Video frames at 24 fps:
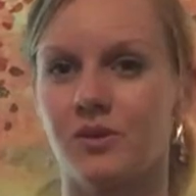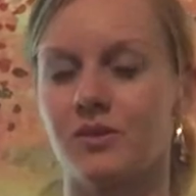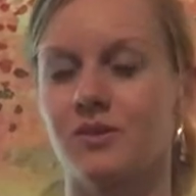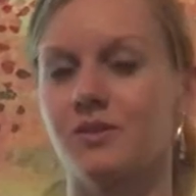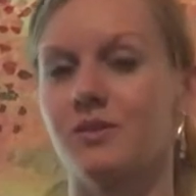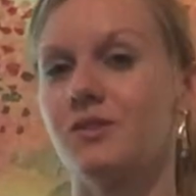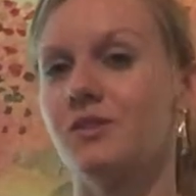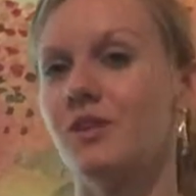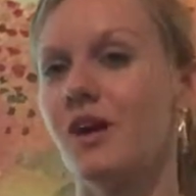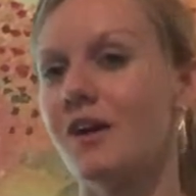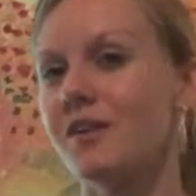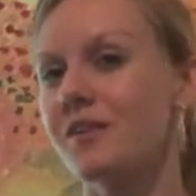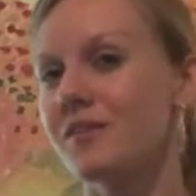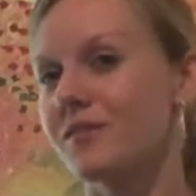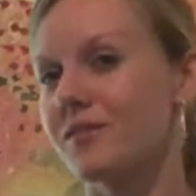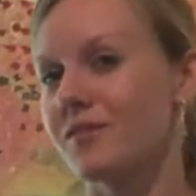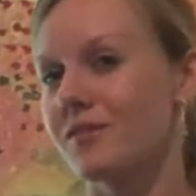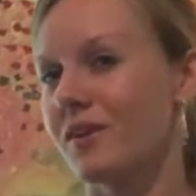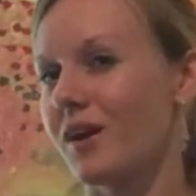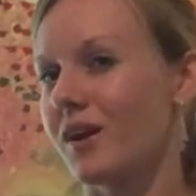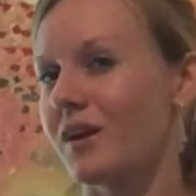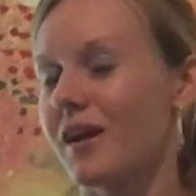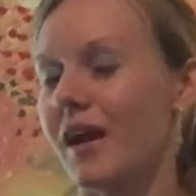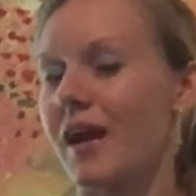
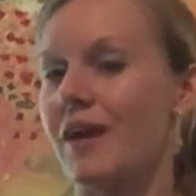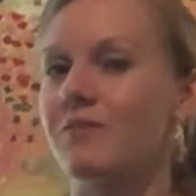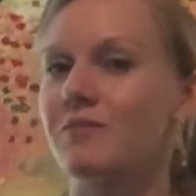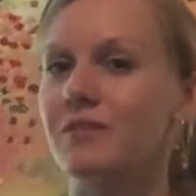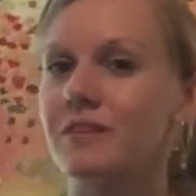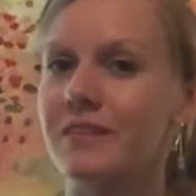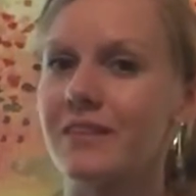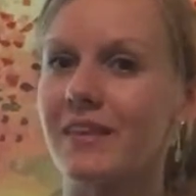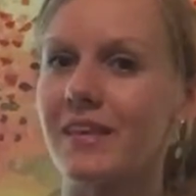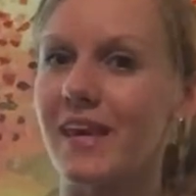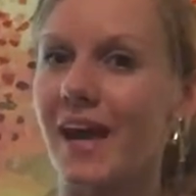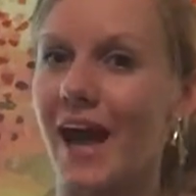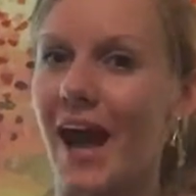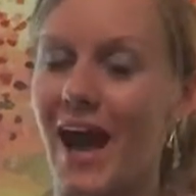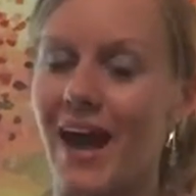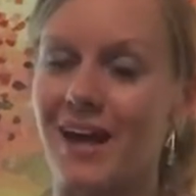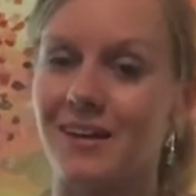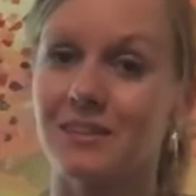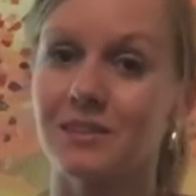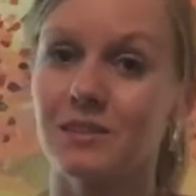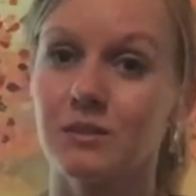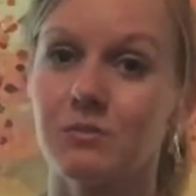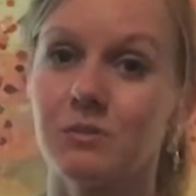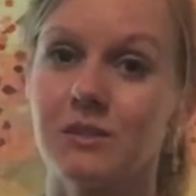not everything
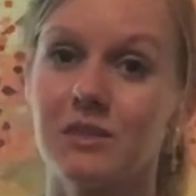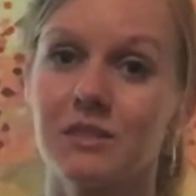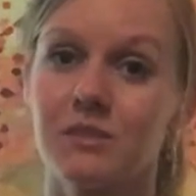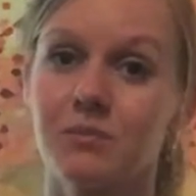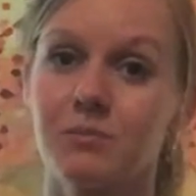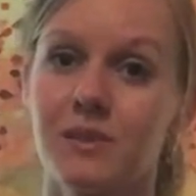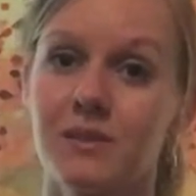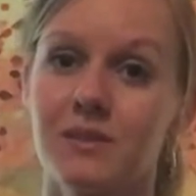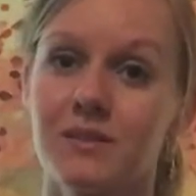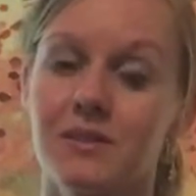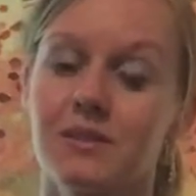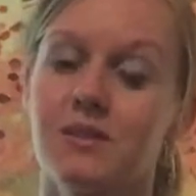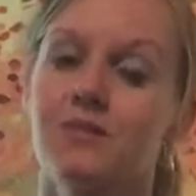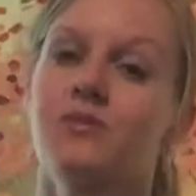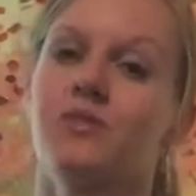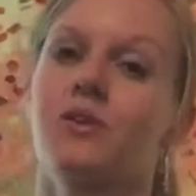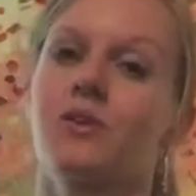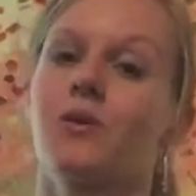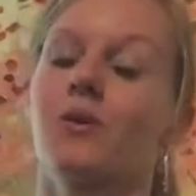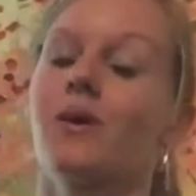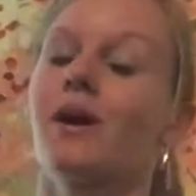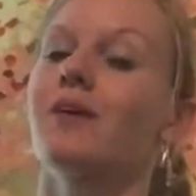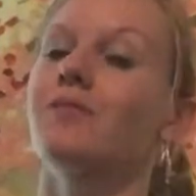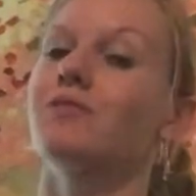has to be expensive.
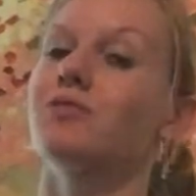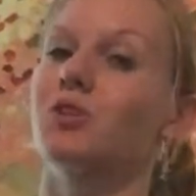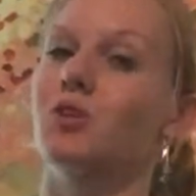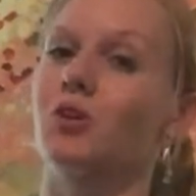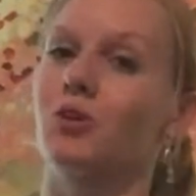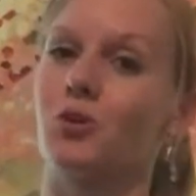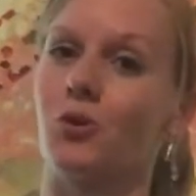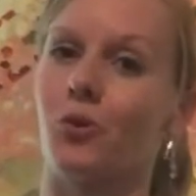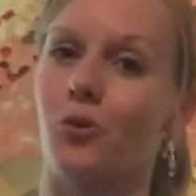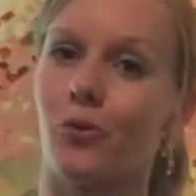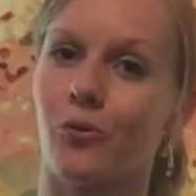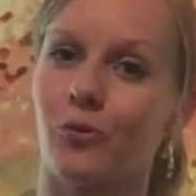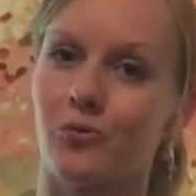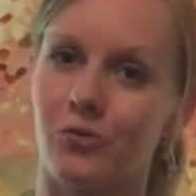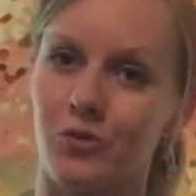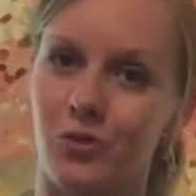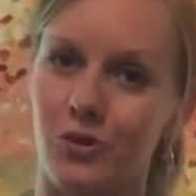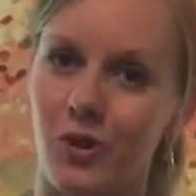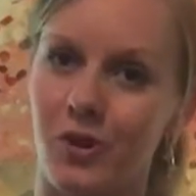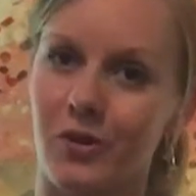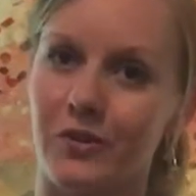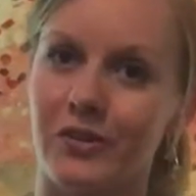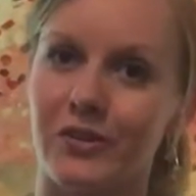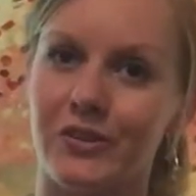You don't have to go for
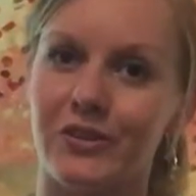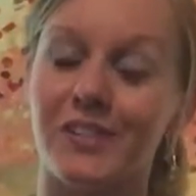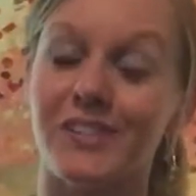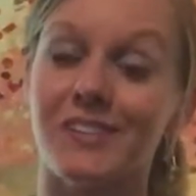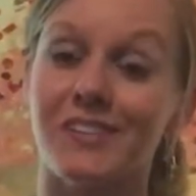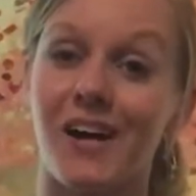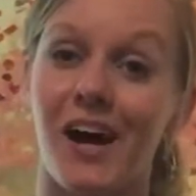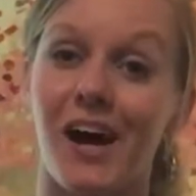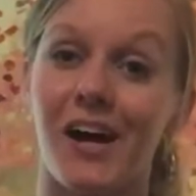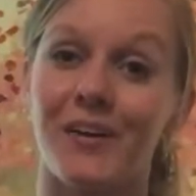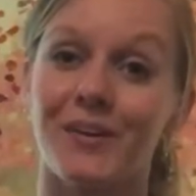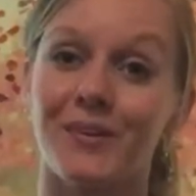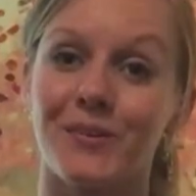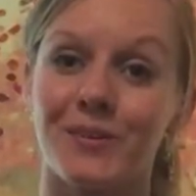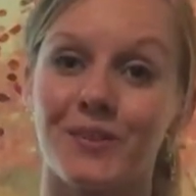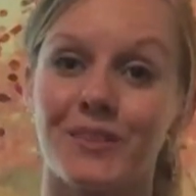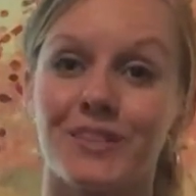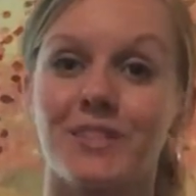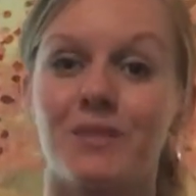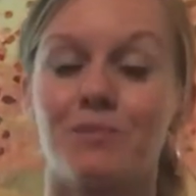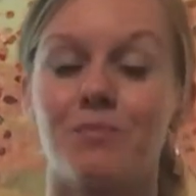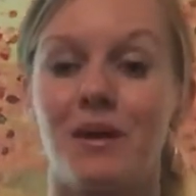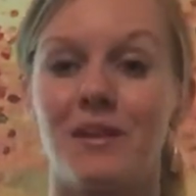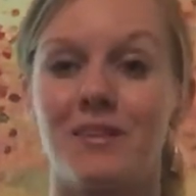all the designer
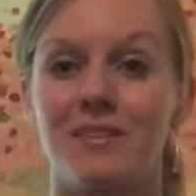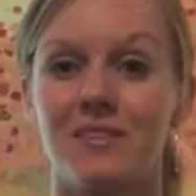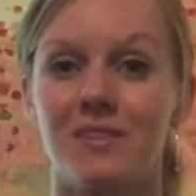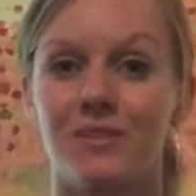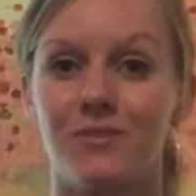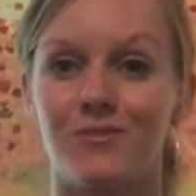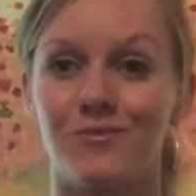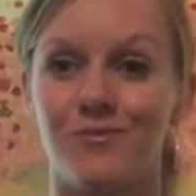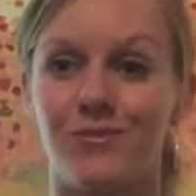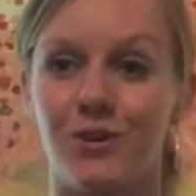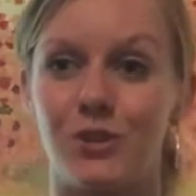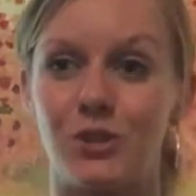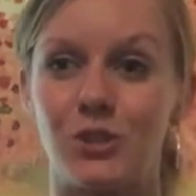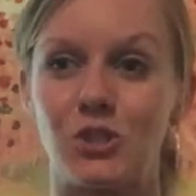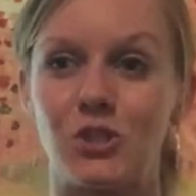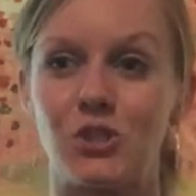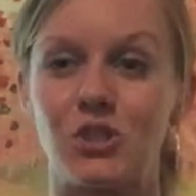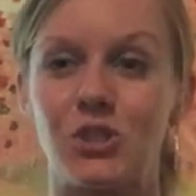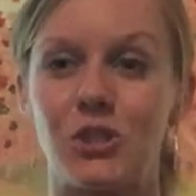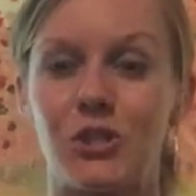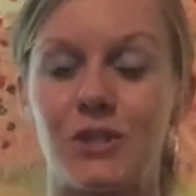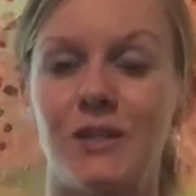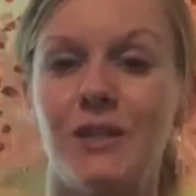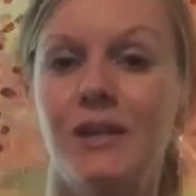expensive
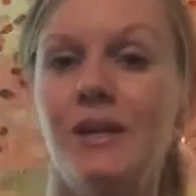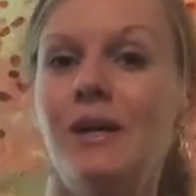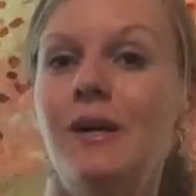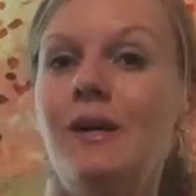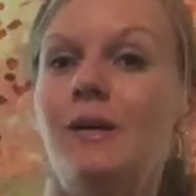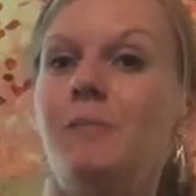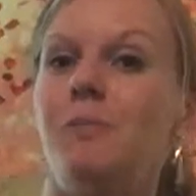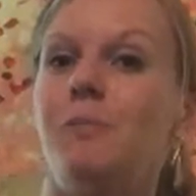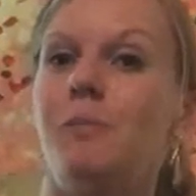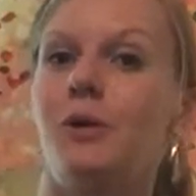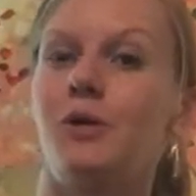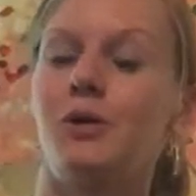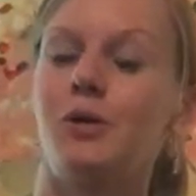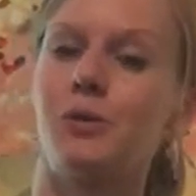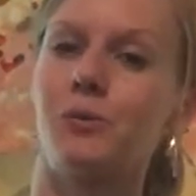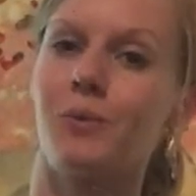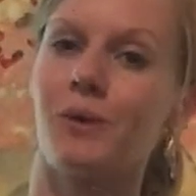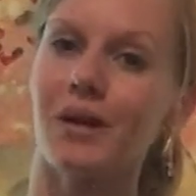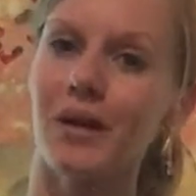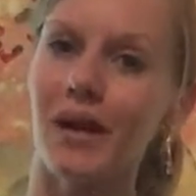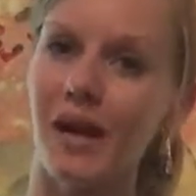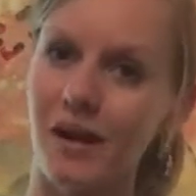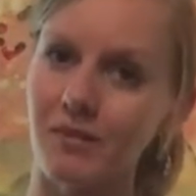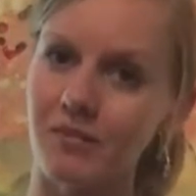furniture, but you
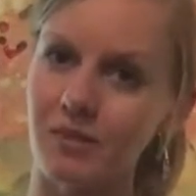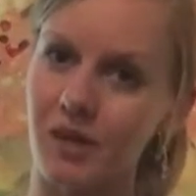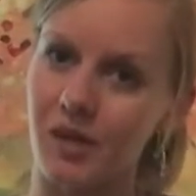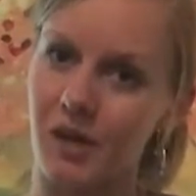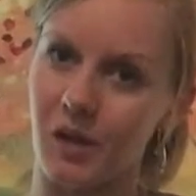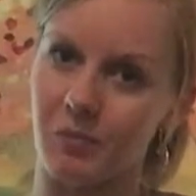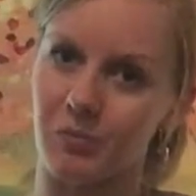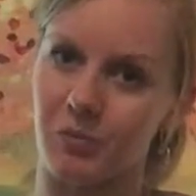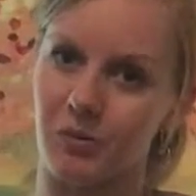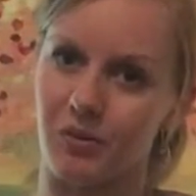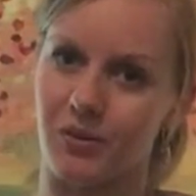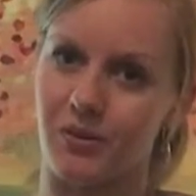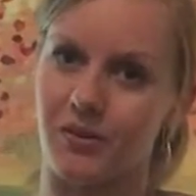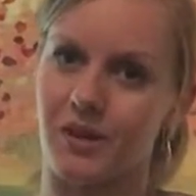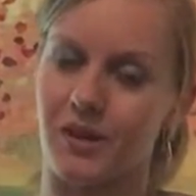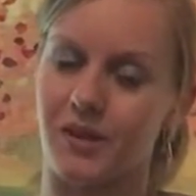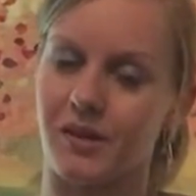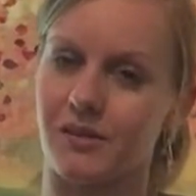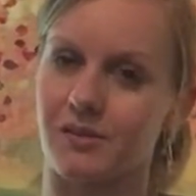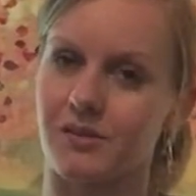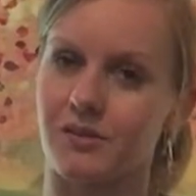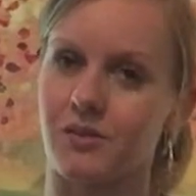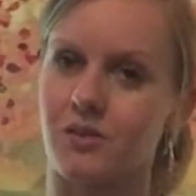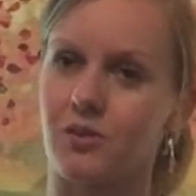want to have a couple
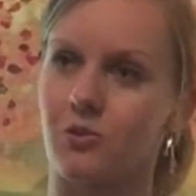things.